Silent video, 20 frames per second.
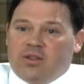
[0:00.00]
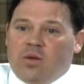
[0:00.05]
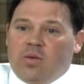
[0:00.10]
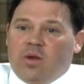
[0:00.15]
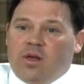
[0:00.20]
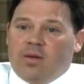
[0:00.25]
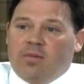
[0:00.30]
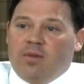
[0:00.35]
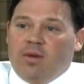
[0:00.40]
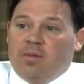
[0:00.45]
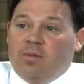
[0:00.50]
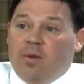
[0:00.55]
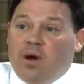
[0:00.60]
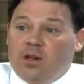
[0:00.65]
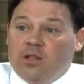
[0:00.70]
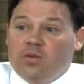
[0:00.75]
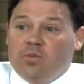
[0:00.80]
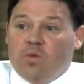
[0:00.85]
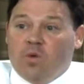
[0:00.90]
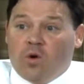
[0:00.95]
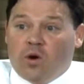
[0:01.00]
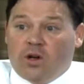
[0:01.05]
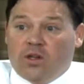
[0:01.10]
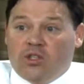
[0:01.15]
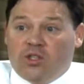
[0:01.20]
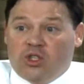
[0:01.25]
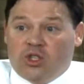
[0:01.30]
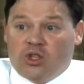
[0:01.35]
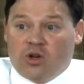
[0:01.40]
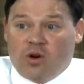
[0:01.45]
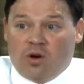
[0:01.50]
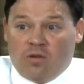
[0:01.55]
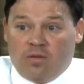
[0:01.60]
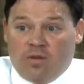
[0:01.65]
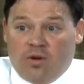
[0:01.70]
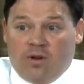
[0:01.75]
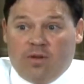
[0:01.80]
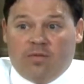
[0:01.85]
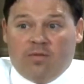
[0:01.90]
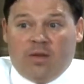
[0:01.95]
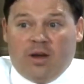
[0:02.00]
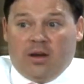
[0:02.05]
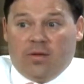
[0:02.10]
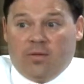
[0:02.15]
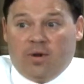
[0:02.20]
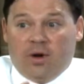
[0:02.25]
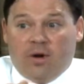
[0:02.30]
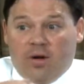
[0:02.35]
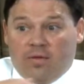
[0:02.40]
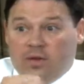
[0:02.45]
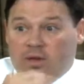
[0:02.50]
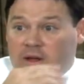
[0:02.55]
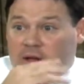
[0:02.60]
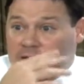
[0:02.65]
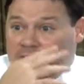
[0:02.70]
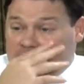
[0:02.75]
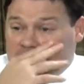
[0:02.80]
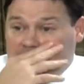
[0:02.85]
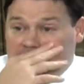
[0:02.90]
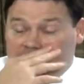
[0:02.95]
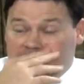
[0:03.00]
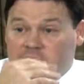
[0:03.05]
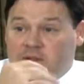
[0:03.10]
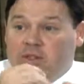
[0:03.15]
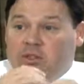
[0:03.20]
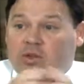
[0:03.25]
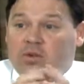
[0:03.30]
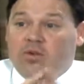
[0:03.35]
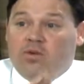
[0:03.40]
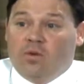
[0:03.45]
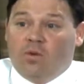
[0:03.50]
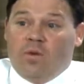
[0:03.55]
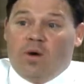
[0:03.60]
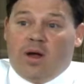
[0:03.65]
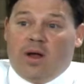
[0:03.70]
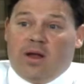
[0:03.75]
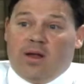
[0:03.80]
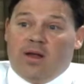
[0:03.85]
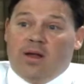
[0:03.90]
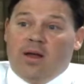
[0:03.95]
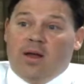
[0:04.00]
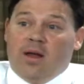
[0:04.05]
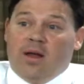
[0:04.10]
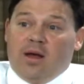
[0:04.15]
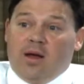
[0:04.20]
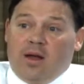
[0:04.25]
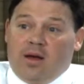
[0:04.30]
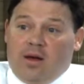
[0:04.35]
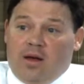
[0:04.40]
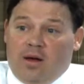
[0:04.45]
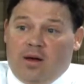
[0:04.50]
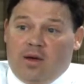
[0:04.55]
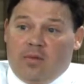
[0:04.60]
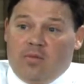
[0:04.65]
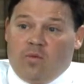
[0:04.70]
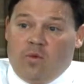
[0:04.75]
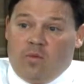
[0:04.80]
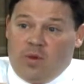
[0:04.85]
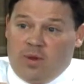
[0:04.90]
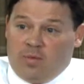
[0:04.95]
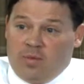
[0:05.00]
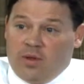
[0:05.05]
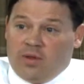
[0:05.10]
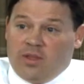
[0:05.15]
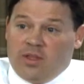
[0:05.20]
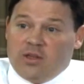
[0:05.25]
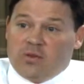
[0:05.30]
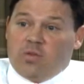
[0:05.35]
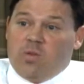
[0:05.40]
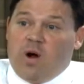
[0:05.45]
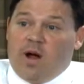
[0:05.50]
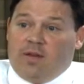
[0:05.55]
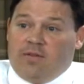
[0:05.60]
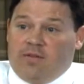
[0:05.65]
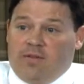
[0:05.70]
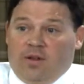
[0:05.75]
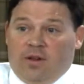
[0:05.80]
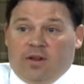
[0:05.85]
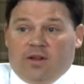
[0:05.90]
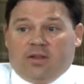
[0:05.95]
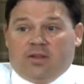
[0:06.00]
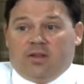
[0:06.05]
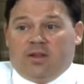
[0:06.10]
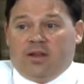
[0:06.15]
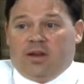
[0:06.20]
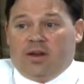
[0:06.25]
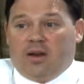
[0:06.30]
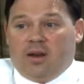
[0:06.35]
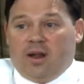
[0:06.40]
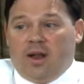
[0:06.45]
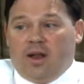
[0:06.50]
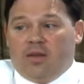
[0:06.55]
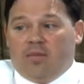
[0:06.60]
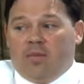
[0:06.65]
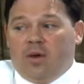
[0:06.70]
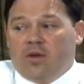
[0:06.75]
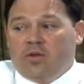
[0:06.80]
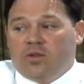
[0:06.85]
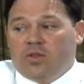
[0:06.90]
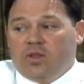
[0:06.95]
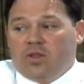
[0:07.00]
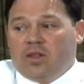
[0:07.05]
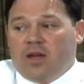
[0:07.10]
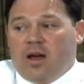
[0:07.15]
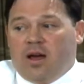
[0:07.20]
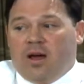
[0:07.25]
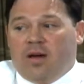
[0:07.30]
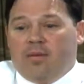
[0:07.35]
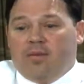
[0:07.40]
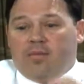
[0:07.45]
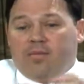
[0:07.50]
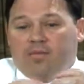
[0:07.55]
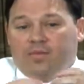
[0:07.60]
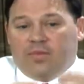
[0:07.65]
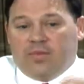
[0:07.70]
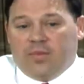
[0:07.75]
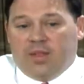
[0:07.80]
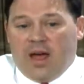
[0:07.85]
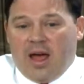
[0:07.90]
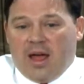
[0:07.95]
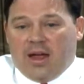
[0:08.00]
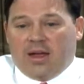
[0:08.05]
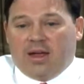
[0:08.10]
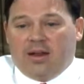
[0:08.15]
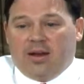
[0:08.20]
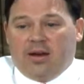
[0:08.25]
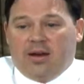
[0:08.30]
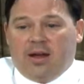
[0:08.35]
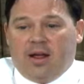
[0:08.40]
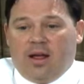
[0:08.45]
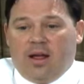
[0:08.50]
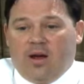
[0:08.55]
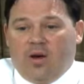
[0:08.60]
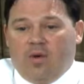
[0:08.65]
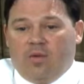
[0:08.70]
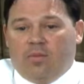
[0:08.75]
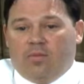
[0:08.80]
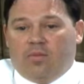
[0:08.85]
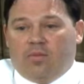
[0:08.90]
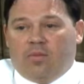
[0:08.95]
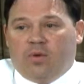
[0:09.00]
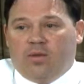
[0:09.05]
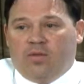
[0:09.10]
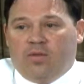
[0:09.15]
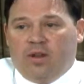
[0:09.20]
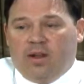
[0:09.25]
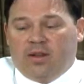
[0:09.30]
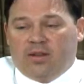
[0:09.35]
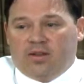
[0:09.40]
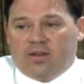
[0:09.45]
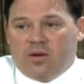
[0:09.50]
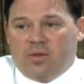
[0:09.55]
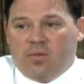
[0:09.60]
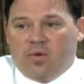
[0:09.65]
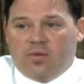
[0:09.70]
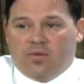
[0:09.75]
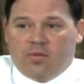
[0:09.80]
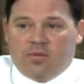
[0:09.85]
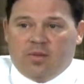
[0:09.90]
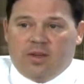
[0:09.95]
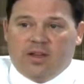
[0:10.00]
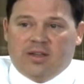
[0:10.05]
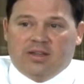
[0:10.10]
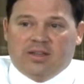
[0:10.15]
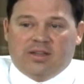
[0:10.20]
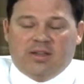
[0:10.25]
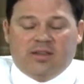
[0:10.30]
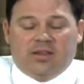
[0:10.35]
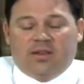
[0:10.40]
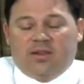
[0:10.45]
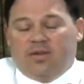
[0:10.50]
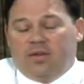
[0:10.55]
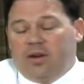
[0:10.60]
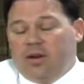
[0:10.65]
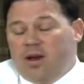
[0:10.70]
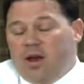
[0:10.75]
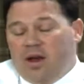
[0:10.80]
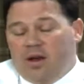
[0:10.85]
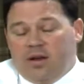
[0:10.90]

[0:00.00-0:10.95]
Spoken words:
So we can be much more conservative, meaning we don't have to cut as much of the tooth away when we put these white fillings in, and most of the time that can help prevent someone from getting sensitive.